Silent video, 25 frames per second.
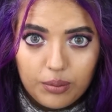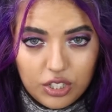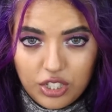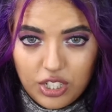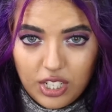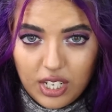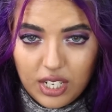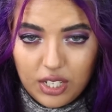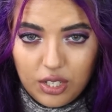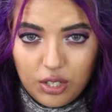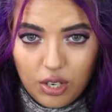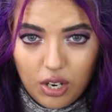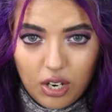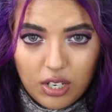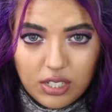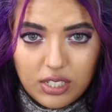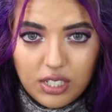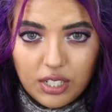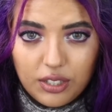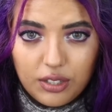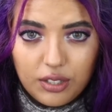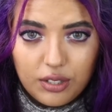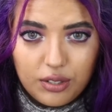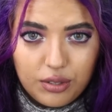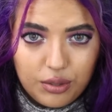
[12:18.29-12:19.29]
She had
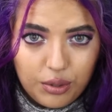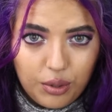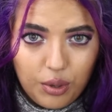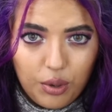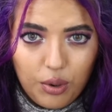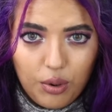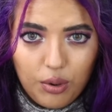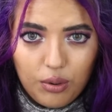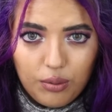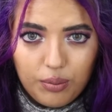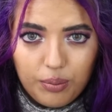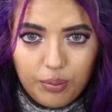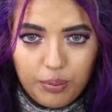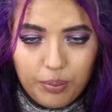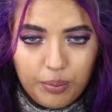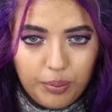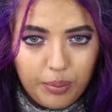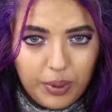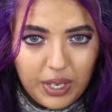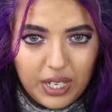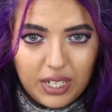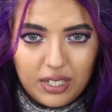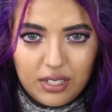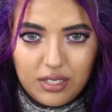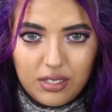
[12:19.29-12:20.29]
knocked on the door,
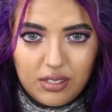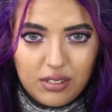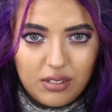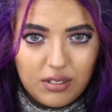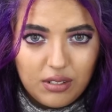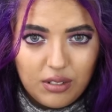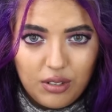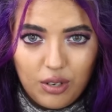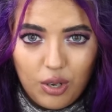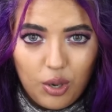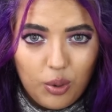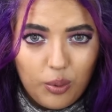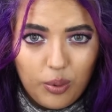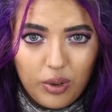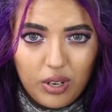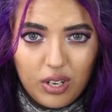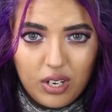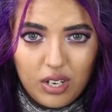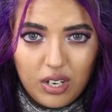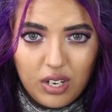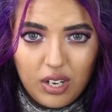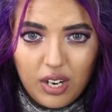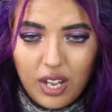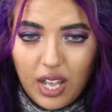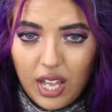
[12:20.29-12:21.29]
but no
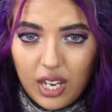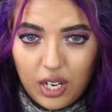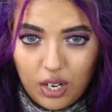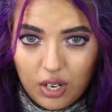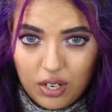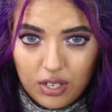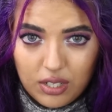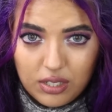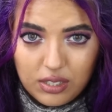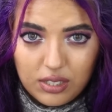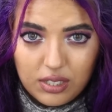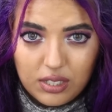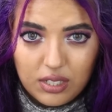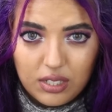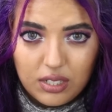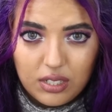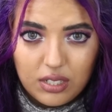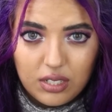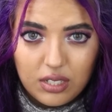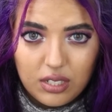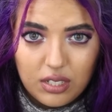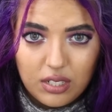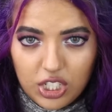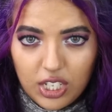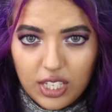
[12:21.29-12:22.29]
one had
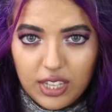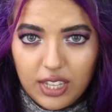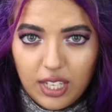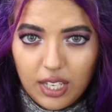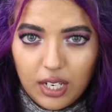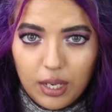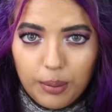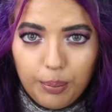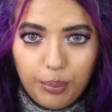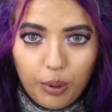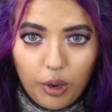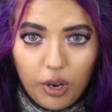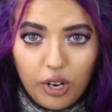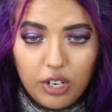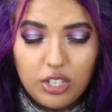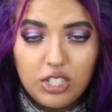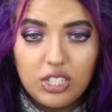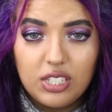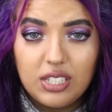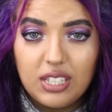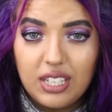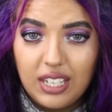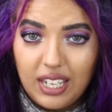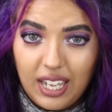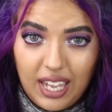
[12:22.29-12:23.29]
answered. She had then
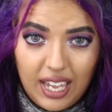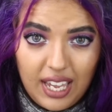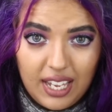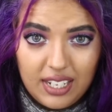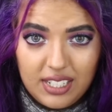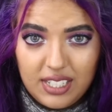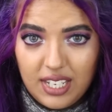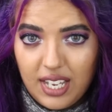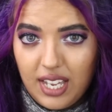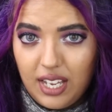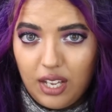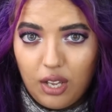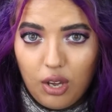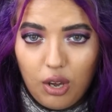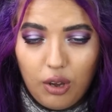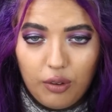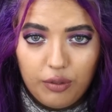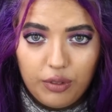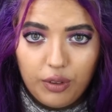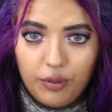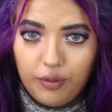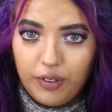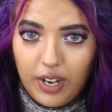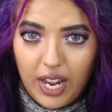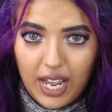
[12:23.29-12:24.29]
approached the caretaker
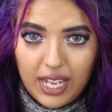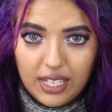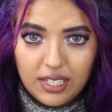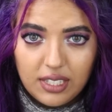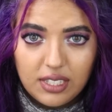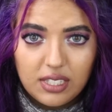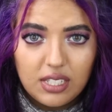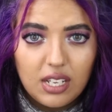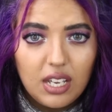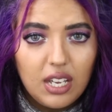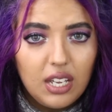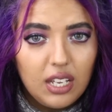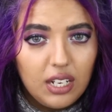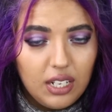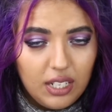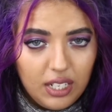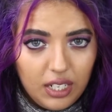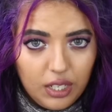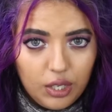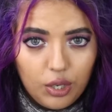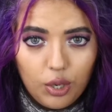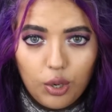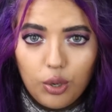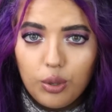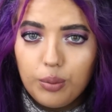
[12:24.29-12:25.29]
of the flats,
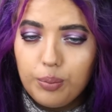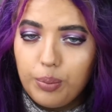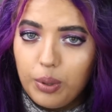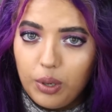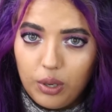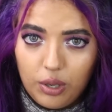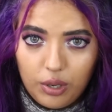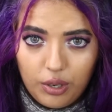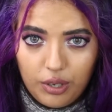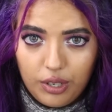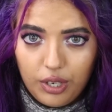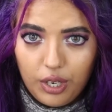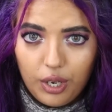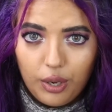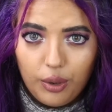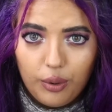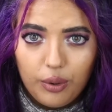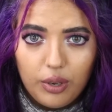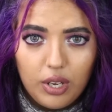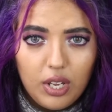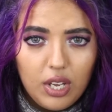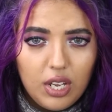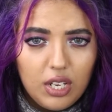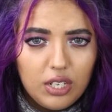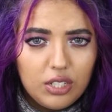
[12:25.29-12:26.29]
Lino
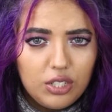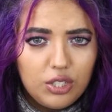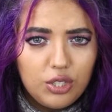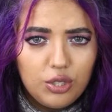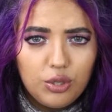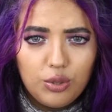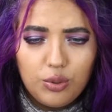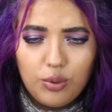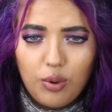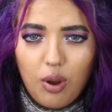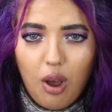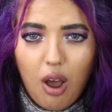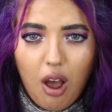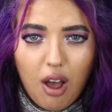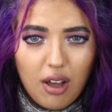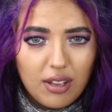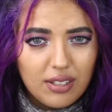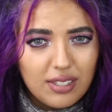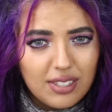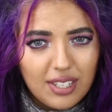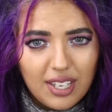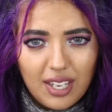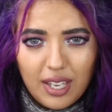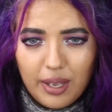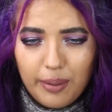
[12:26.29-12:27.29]
Polonio, to
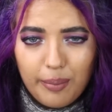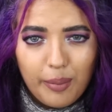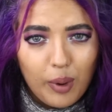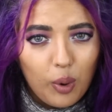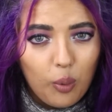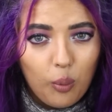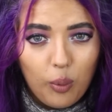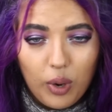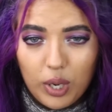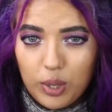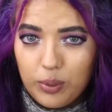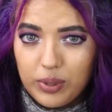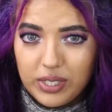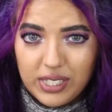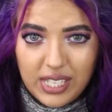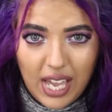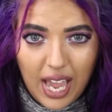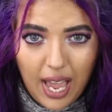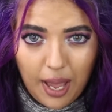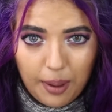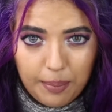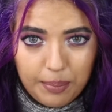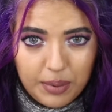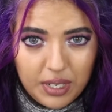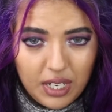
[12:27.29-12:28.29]
ask him what was
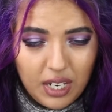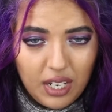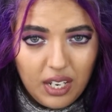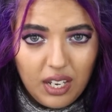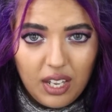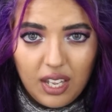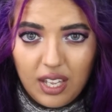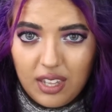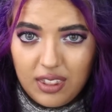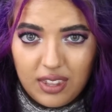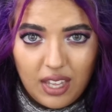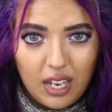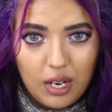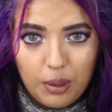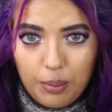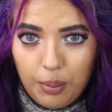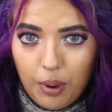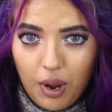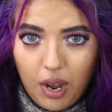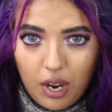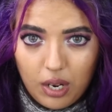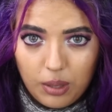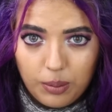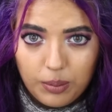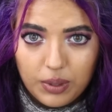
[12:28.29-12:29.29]
happening in that
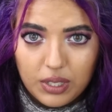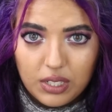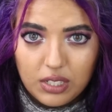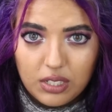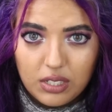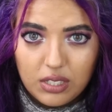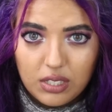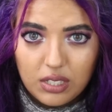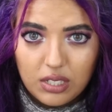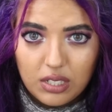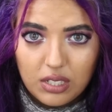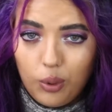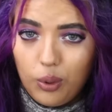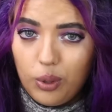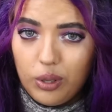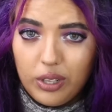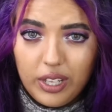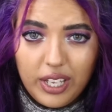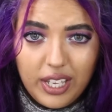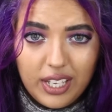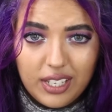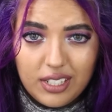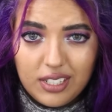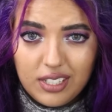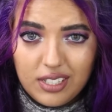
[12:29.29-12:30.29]
apartment. All
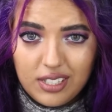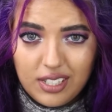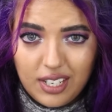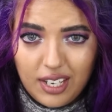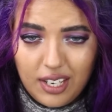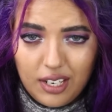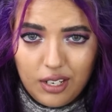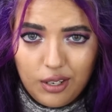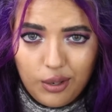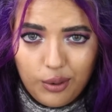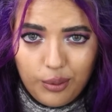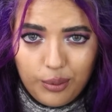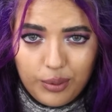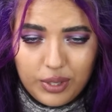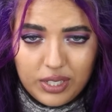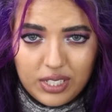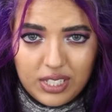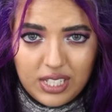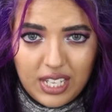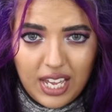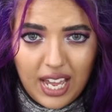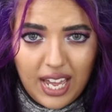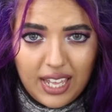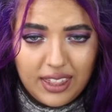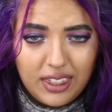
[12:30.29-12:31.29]
he had said
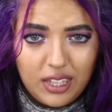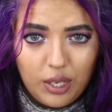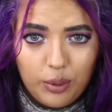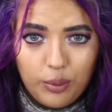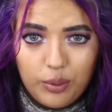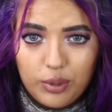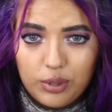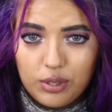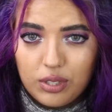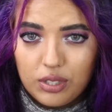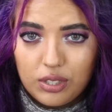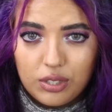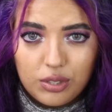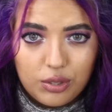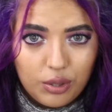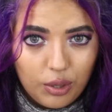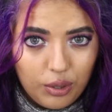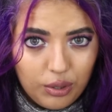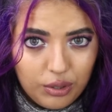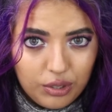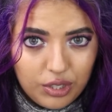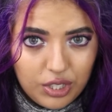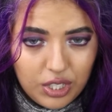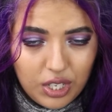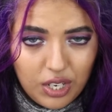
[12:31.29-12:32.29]
was that there was a
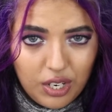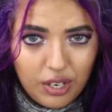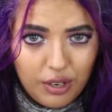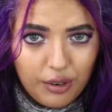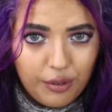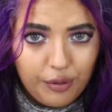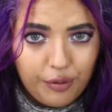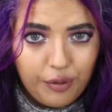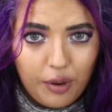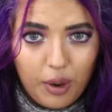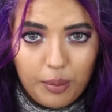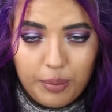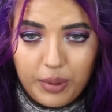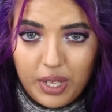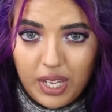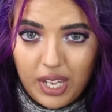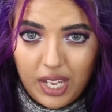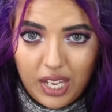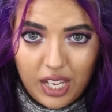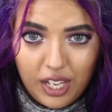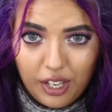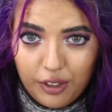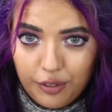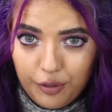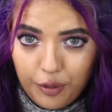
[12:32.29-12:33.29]
soldier from the
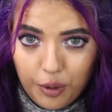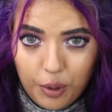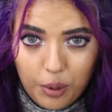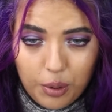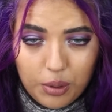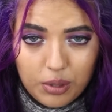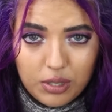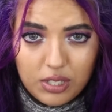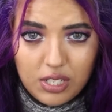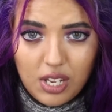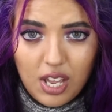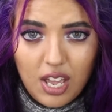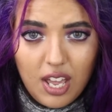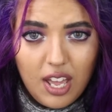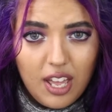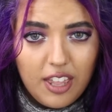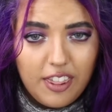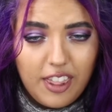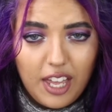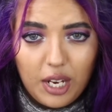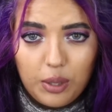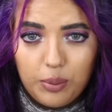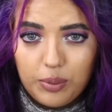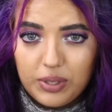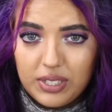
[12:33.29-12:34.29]
Air Force
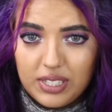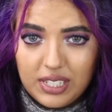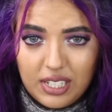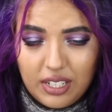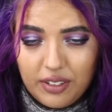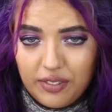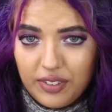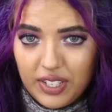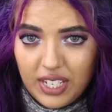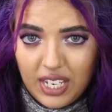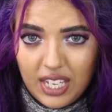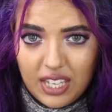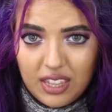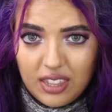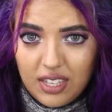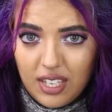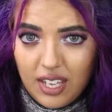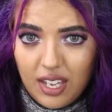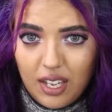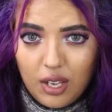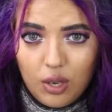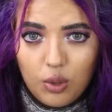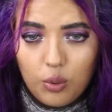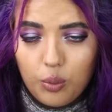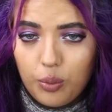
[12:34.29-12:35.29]
that was living in
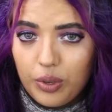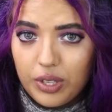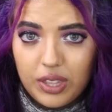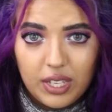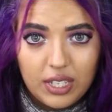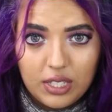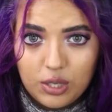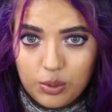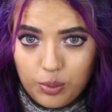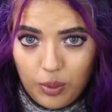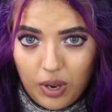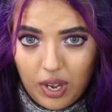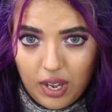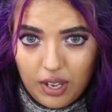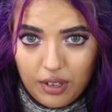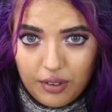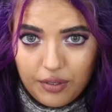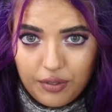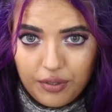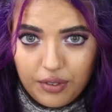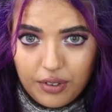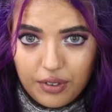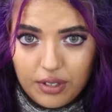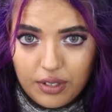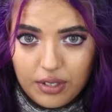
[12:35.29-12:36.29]
there with his wife.
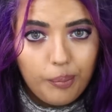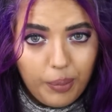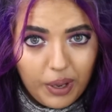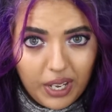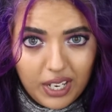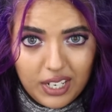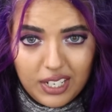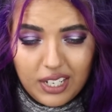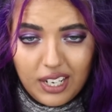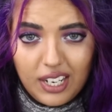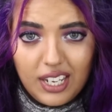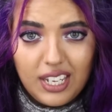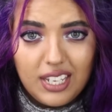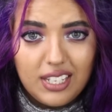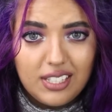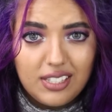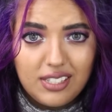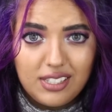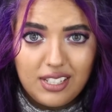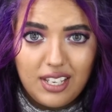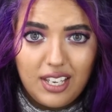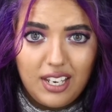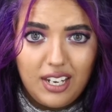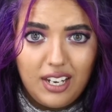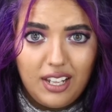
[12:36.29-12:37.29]
But he
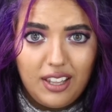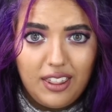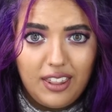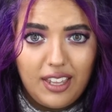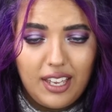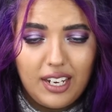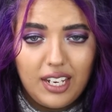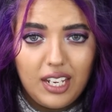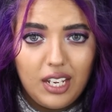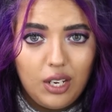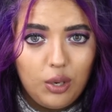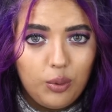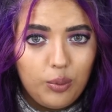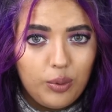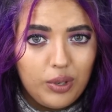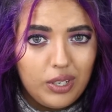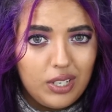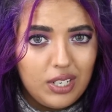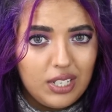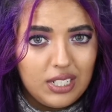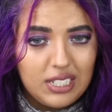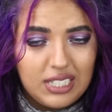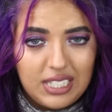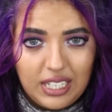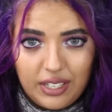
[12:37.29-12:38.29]
said that he
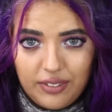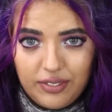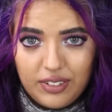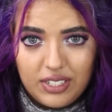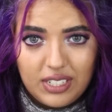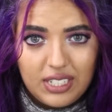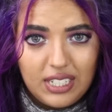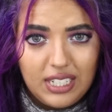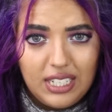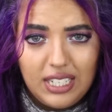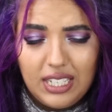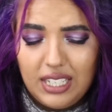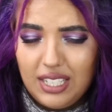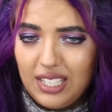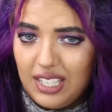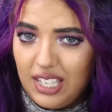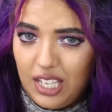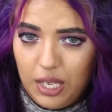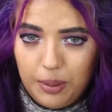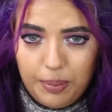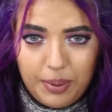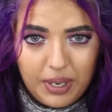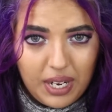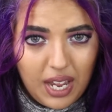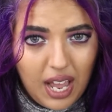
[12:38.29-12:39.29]
would definitely
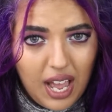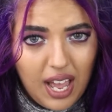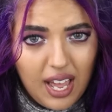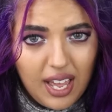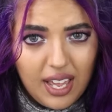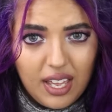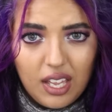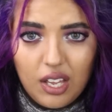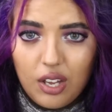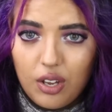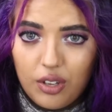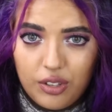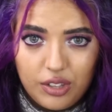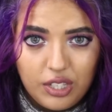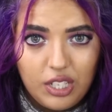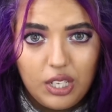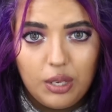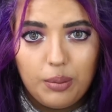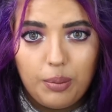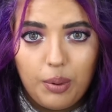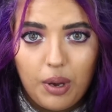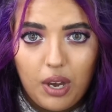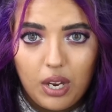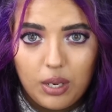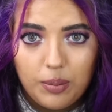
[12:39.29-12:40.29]
keep an eye on the
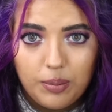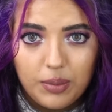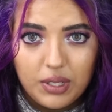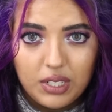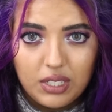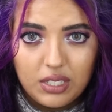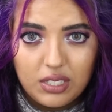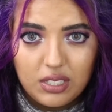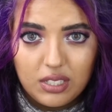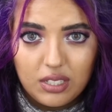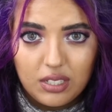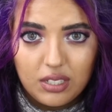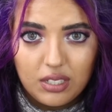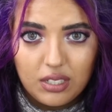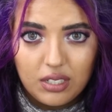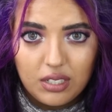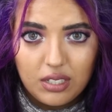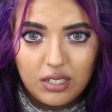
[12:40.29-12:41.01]
apartment.